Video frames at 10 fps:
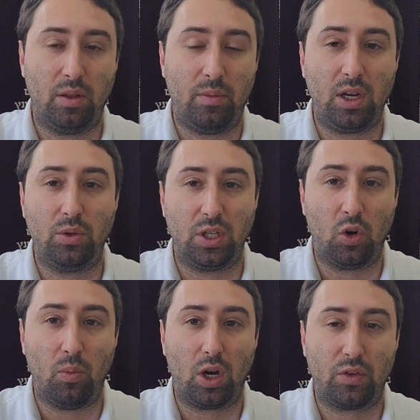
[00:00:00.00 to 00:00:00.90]
The money was
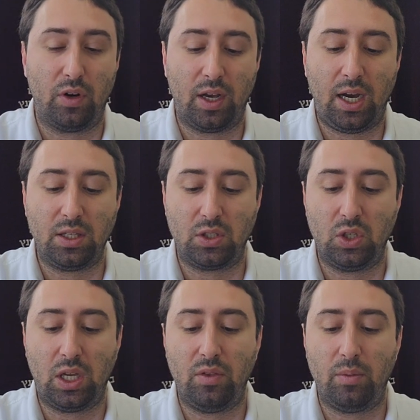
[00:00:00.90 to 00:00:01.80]
earmarked for a chata,
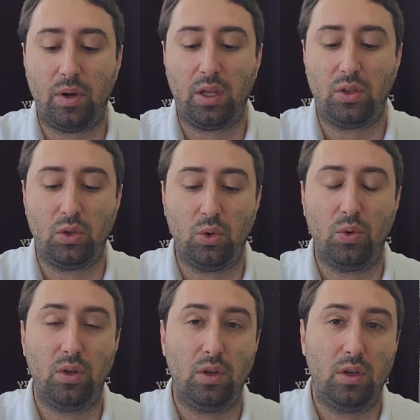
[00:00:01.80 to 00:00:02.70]
so you give the money
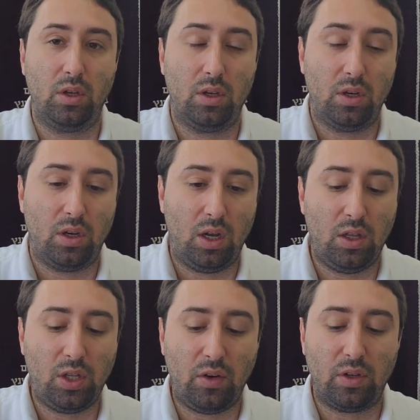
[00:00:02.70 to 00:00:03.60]
to a
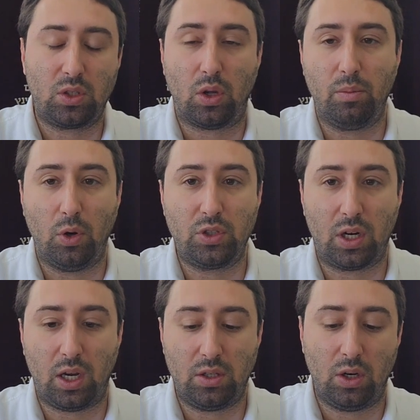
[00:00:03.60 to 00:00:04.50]
nedava. It's called
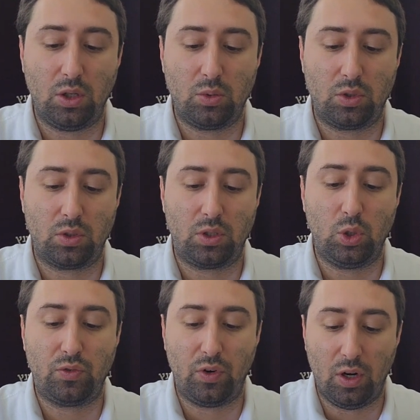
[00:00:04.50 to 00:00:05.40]
Moser Chatos, which was
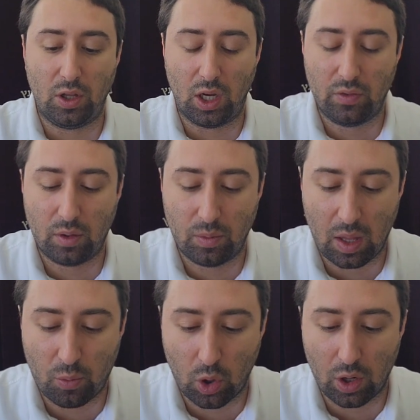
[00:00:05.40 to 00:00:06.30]
used for a nedava.
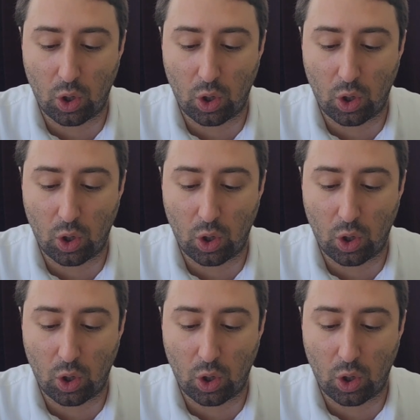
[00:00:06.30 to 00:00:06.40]
They brought